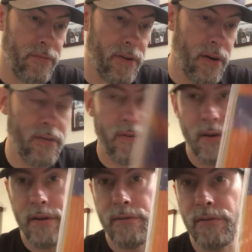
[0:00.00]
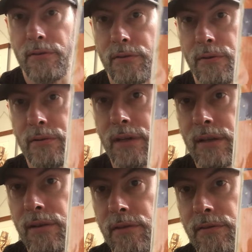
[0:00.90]
very, very stoked to
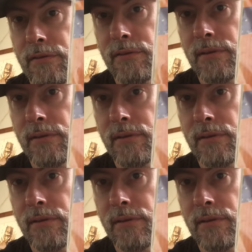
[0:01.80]
get this